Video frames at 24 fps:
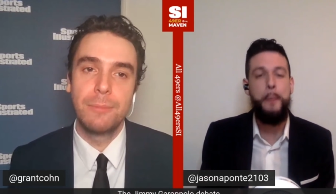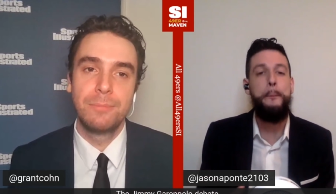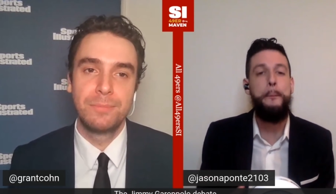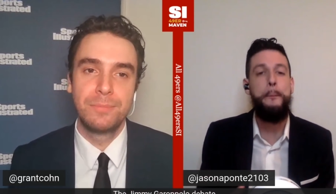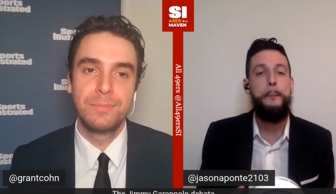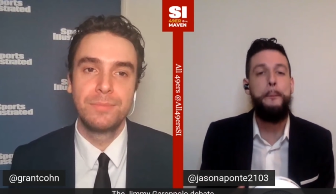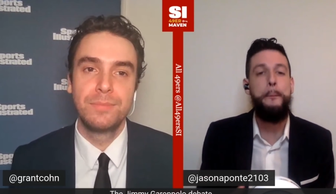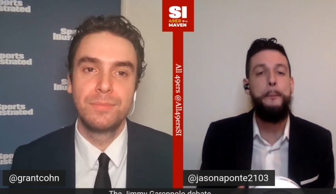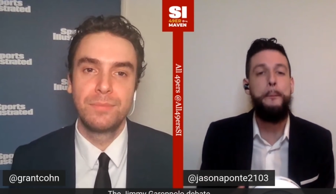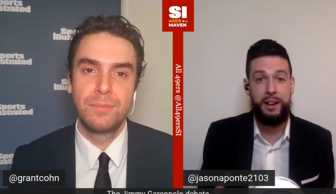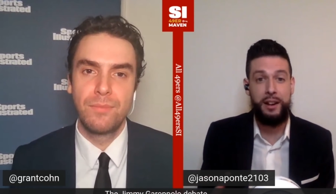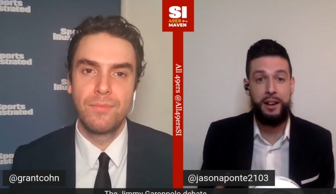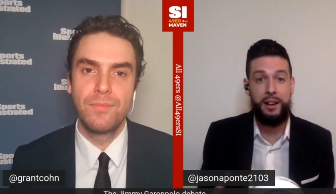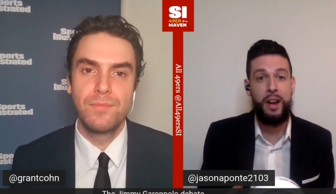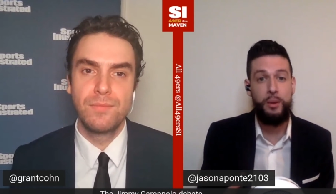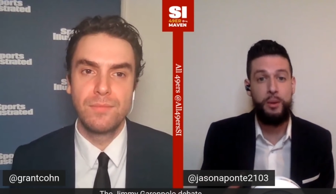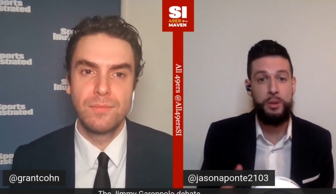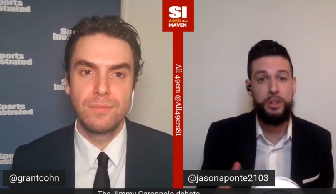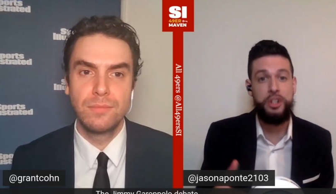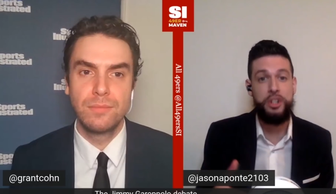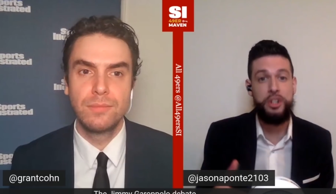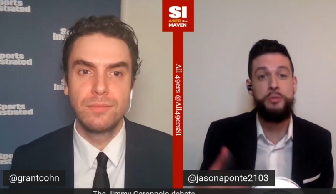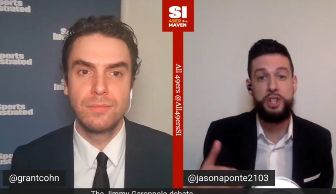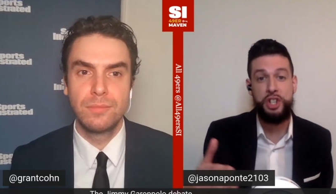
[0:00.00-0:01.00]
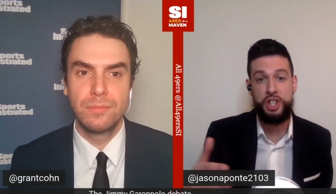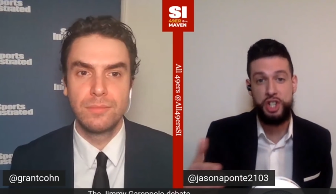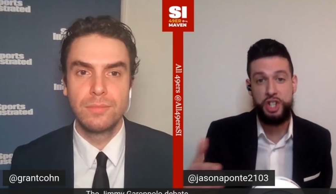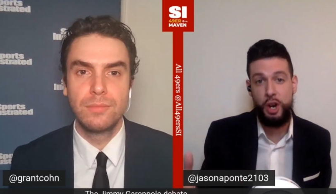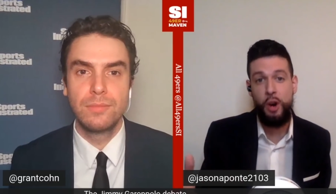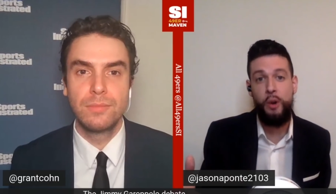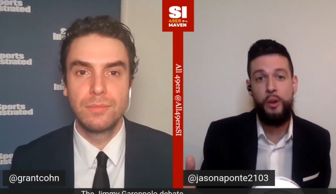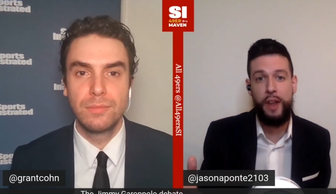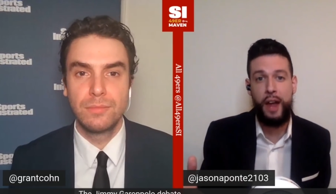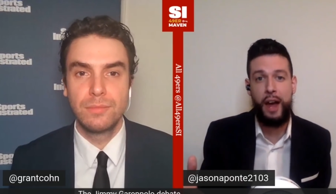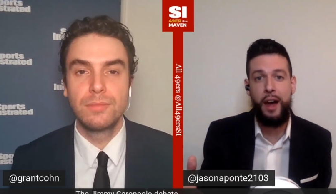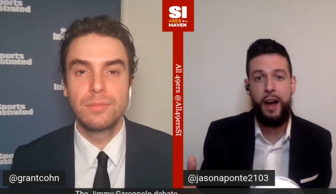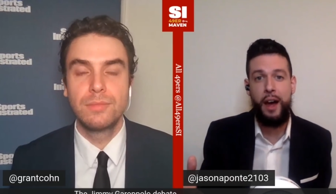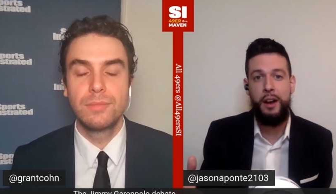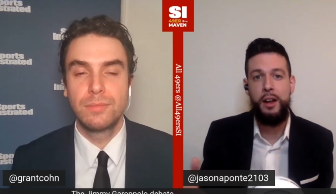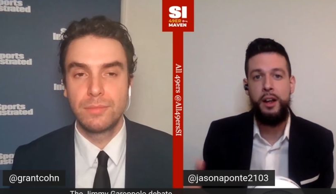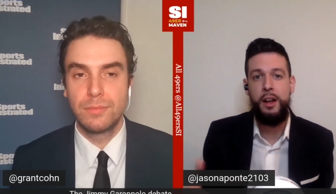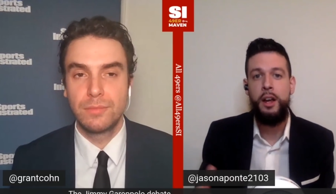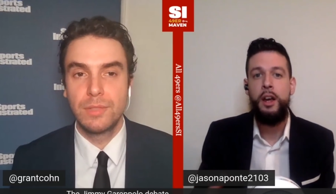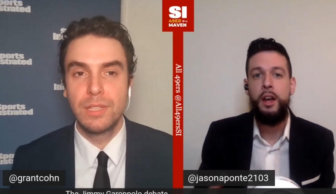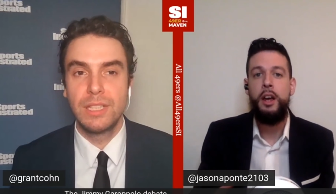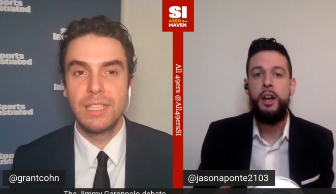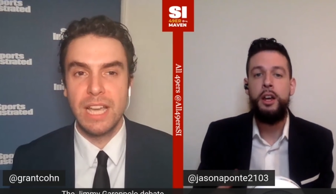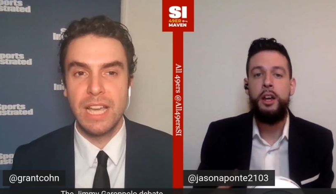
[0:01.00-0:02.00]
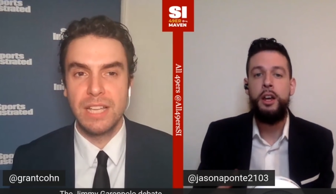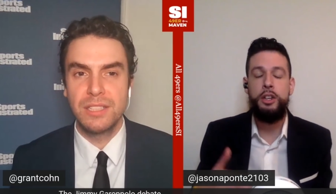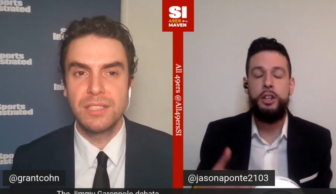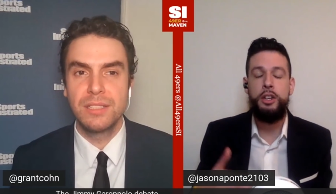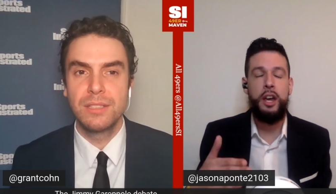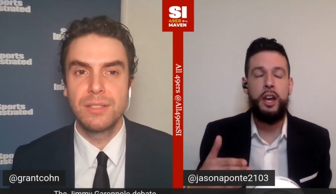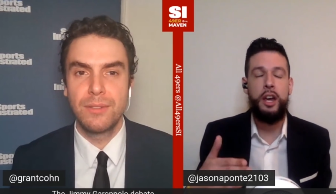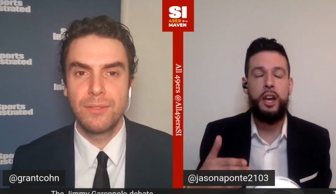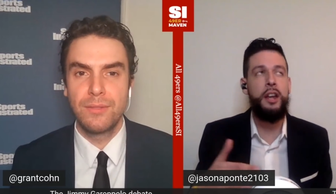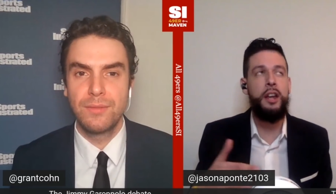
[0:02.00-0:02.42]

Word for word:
Speaker 1: body language would show that yes.